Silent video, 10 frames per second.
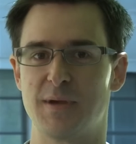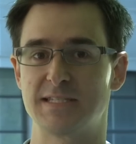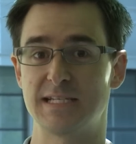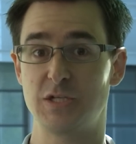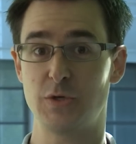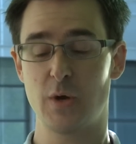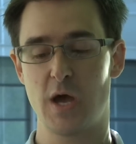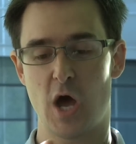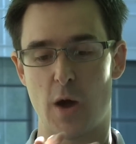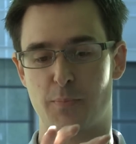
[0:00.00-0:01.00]
Because as you
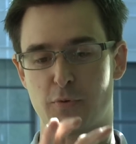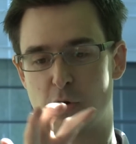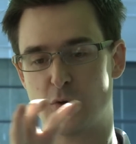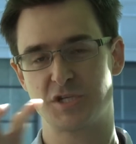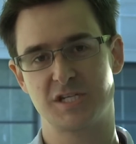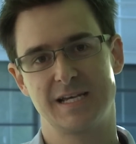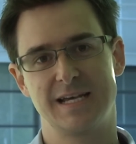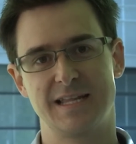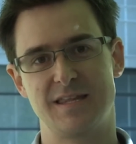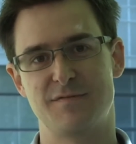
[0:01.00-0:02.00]
approach
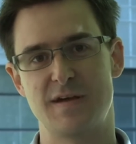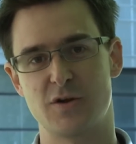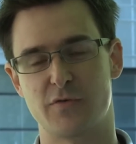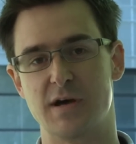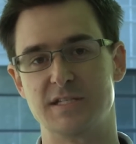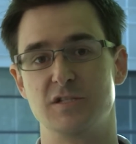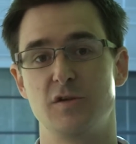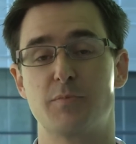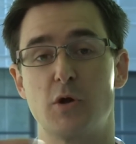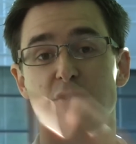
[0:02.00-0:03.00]
the event horizon,
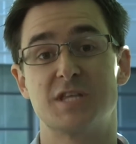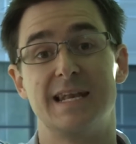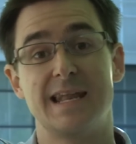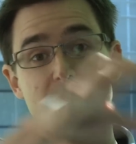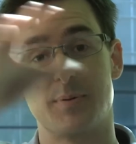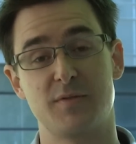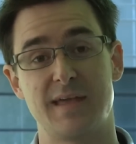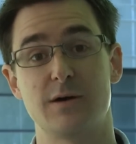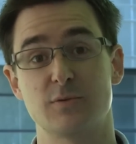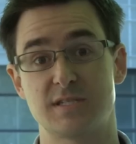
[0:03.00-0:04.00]
you approach the lip,
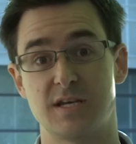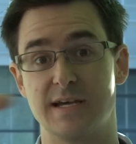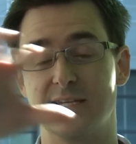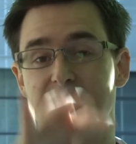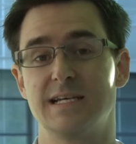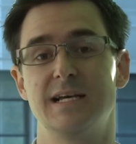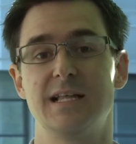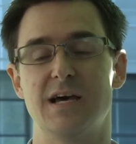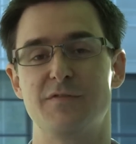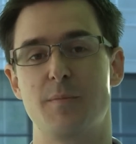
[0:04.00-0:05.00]
the outside
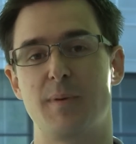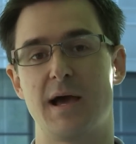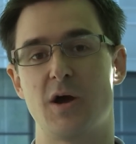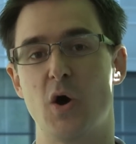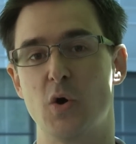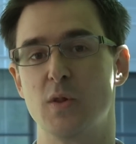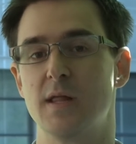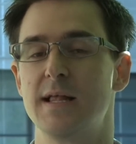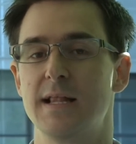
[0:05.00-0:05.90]
of the black hole,